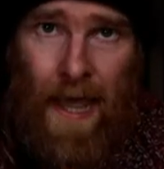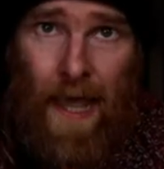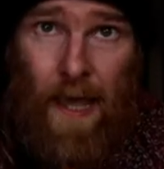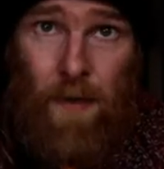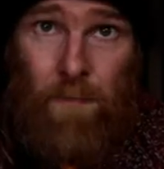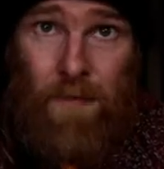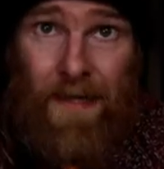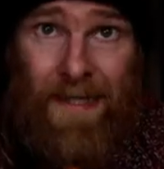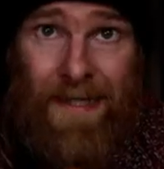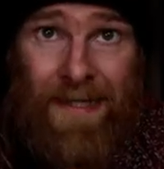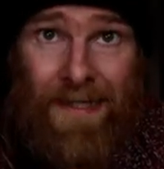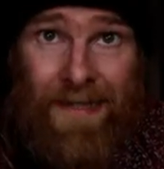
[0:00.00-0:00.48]

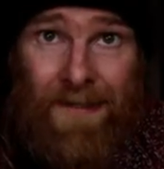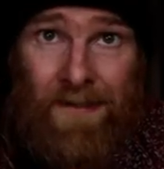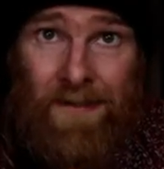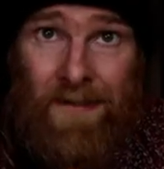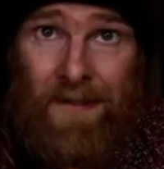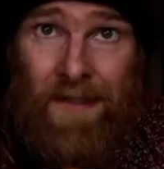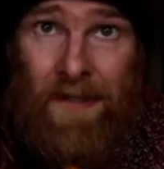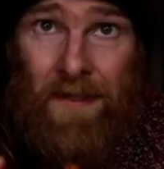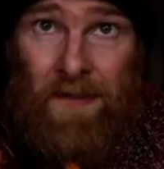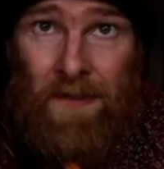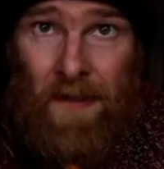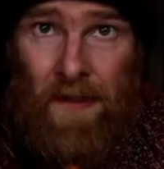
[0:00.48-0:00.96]
It'll be
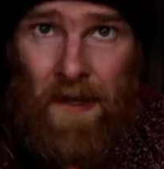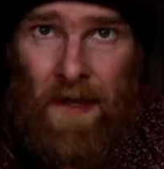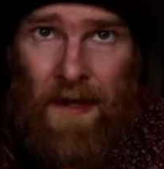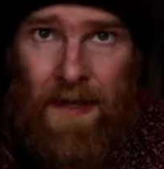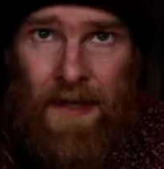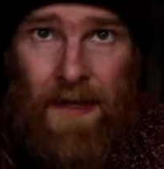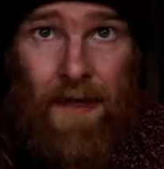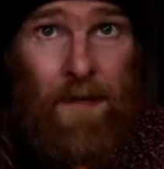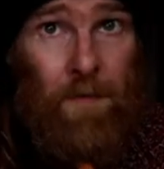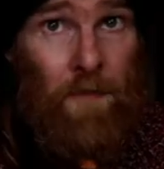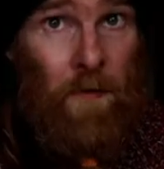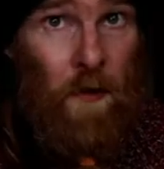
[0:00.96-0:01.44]
easier to
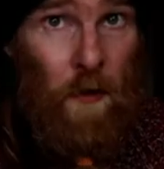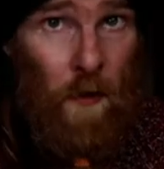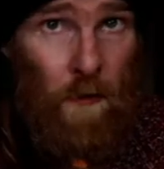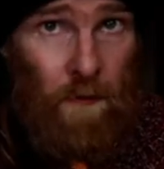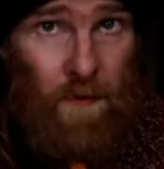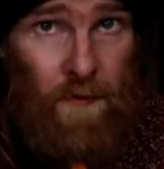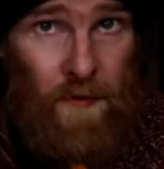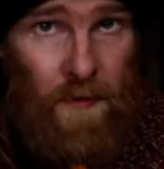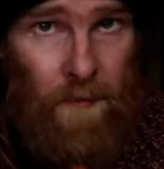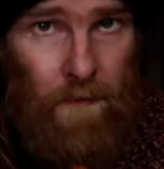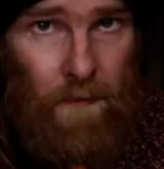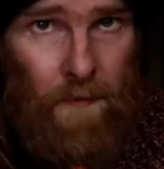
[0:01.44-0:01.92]
clear in the
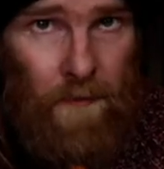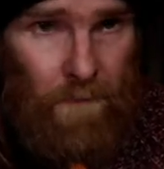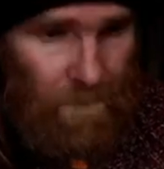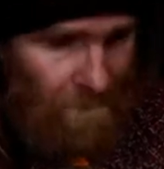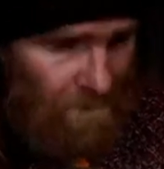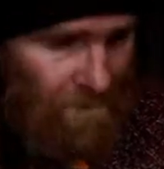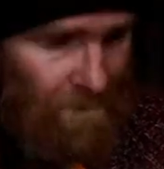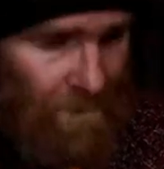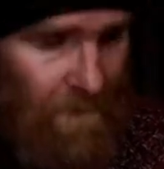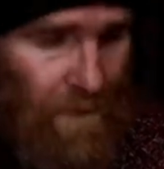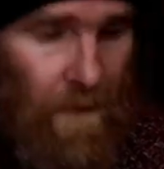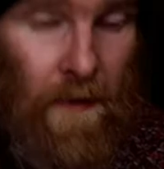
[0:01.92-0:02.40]
long term.
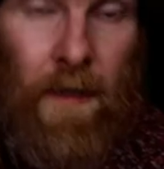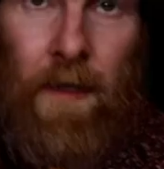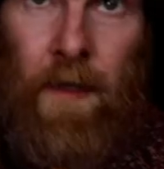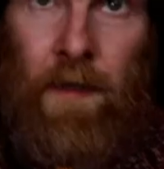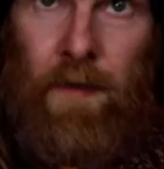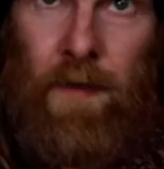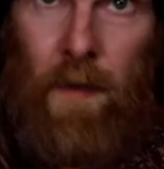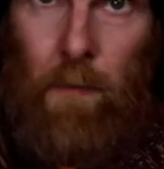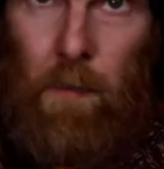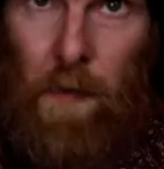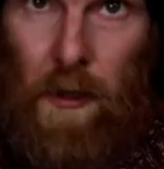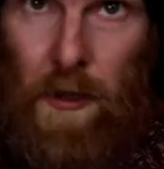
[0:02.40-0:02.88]

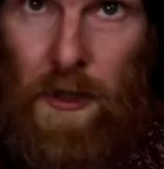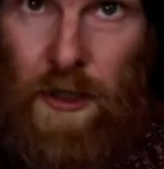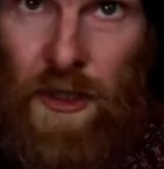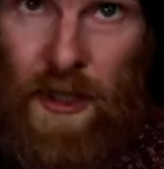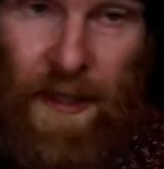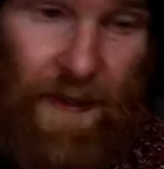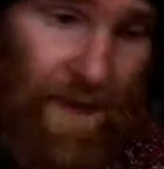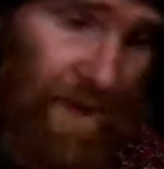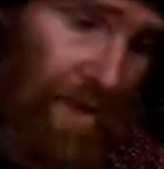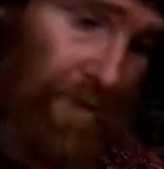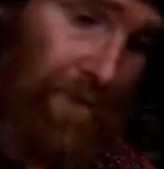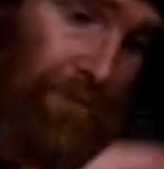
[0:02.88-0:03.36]
So plunge
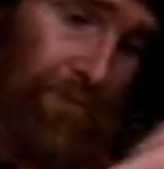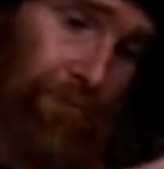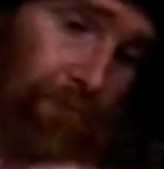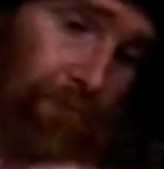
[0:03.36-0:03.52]
it